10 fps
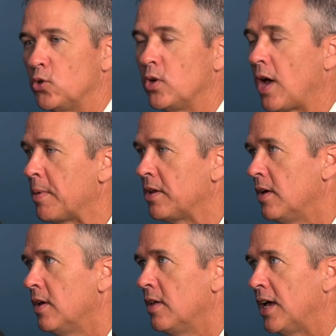
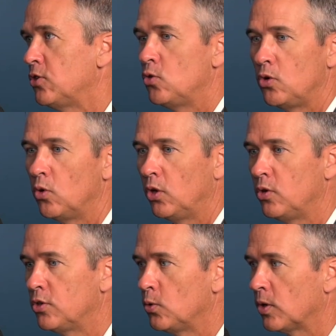As you
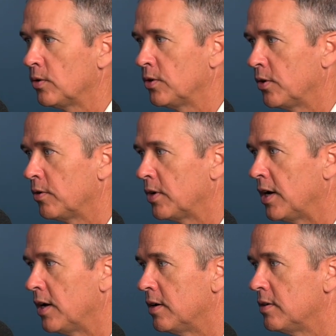alluded to earlier,
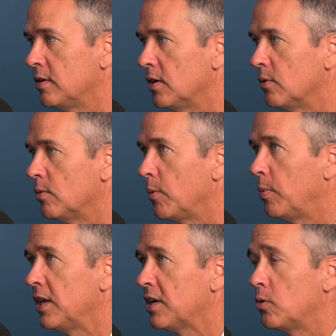the
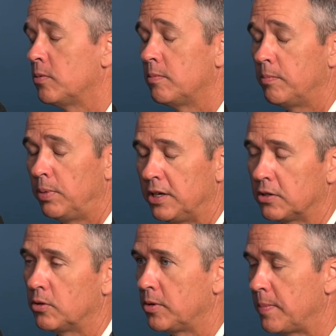
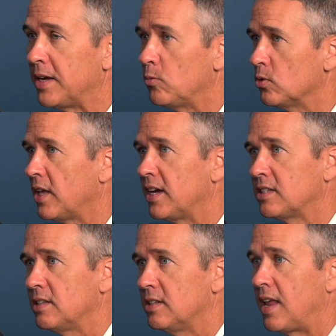political debate was
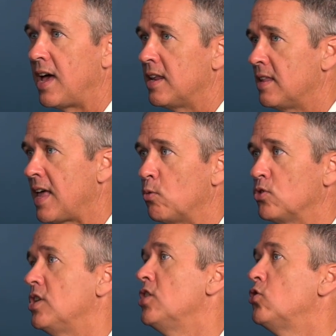last night, and that was
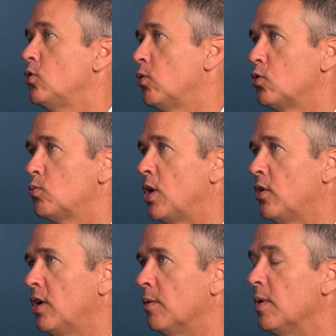an issue that was brought
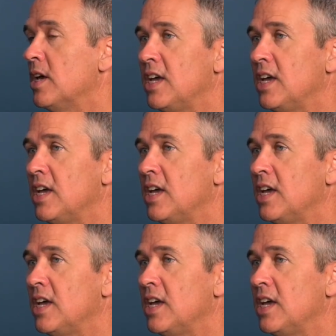up.